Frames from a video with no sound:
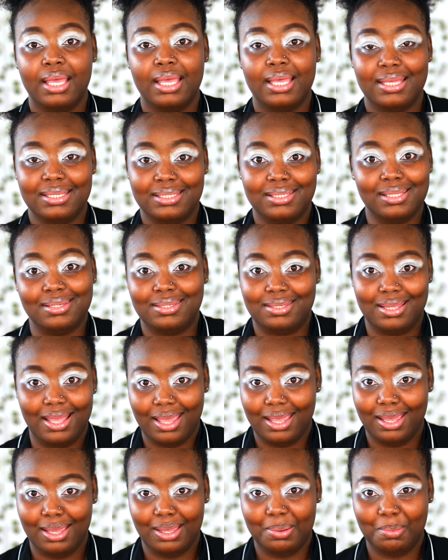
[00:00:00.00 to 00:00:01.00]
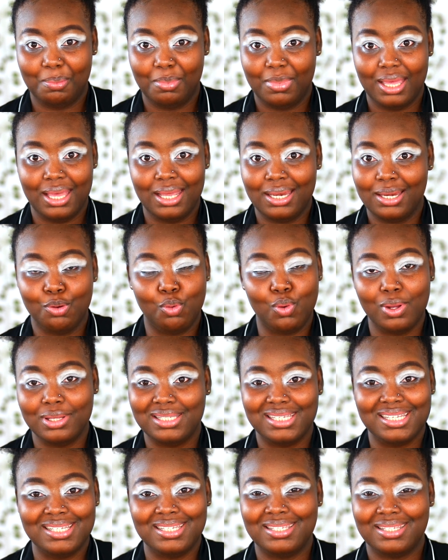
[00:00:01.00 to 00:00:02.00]
is the same, and it
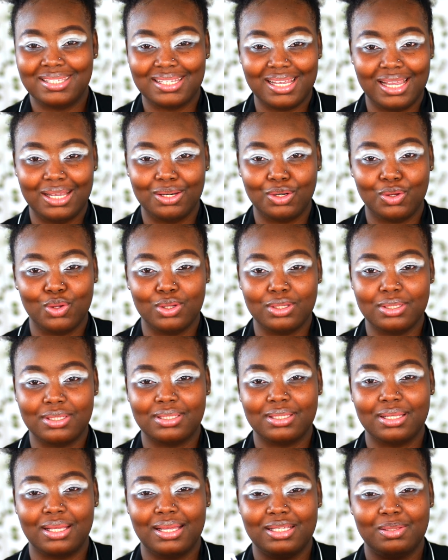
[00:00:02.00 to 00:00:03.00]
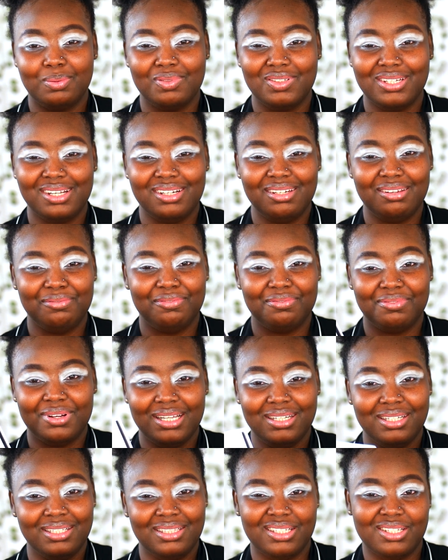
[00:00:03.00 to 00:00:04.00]
was insane because especially
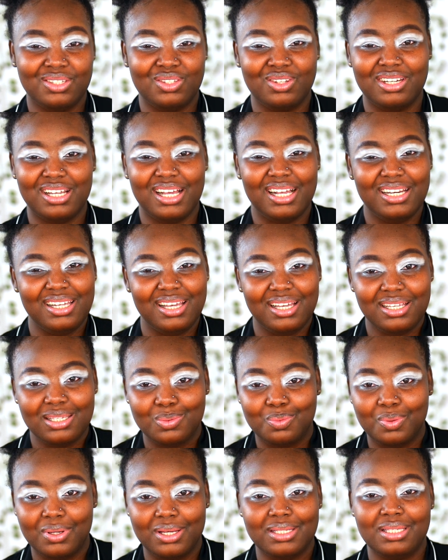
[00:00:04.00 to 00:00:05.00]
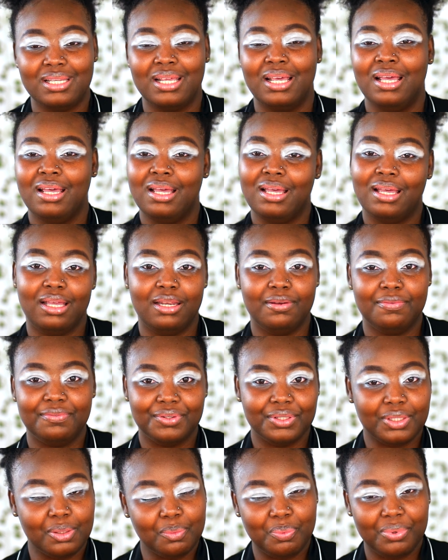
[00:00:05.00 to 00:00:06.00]
finding this on AliExpress and
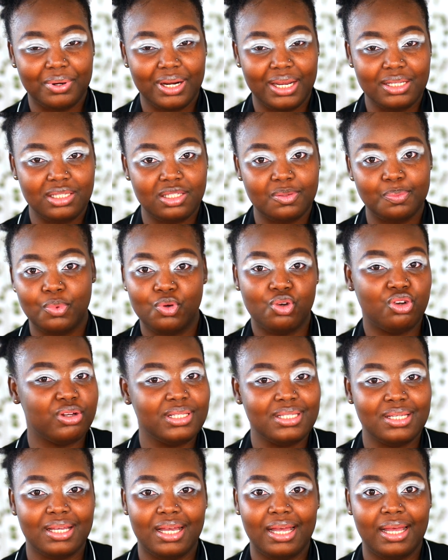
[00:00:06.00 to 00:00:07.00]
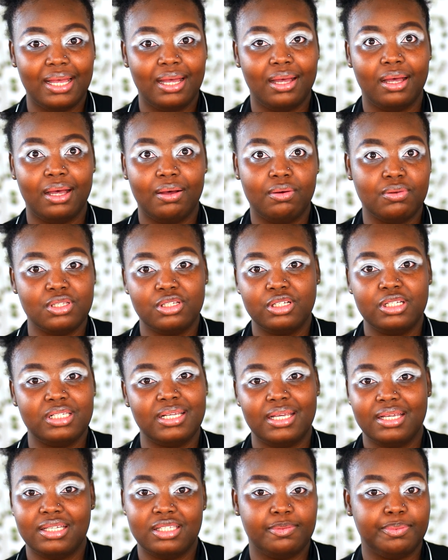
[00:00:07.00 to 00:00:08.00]
for the price point, uh, I was
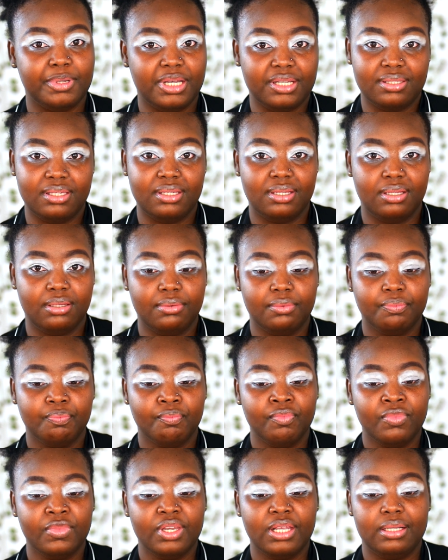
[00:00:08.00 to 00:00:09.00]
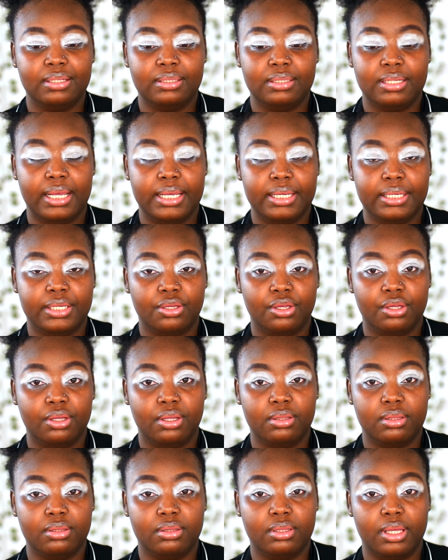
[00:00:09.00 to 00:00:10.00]
not expecting like
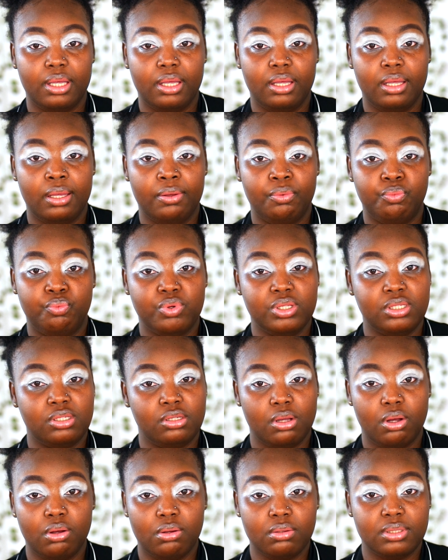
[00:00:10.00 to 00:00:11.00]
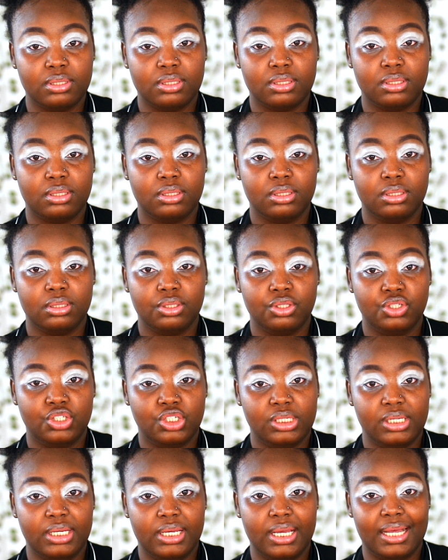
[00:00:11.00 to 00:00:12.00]
the results
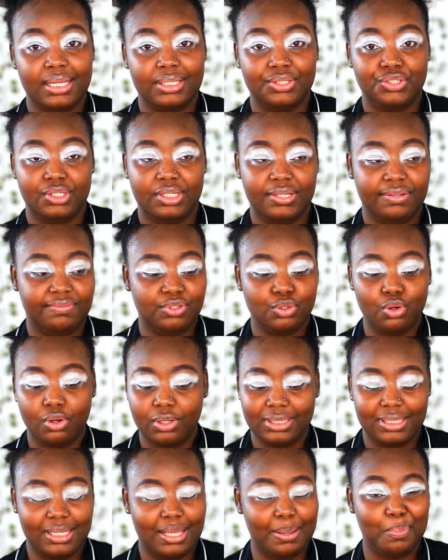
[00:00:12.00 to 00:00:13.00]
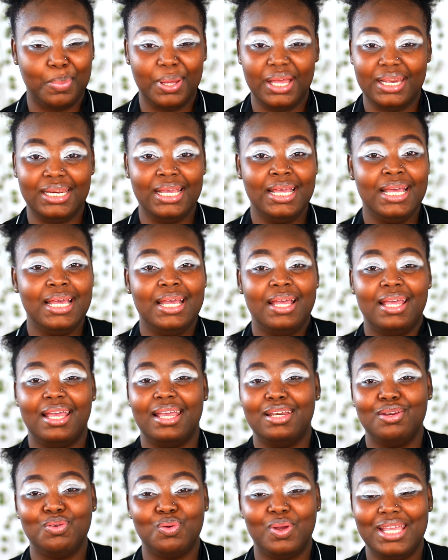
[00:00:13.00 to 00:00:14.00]
she achieved on there. But
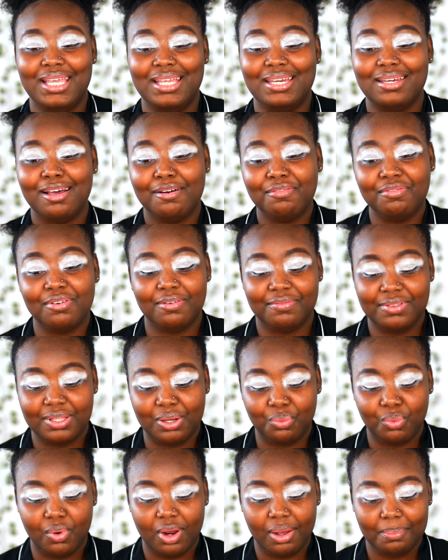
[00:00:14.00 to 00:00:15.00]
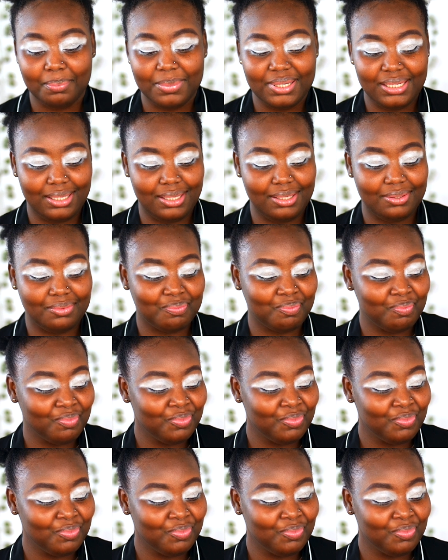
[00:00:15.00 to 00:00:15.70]
anyway, enough of the rambling.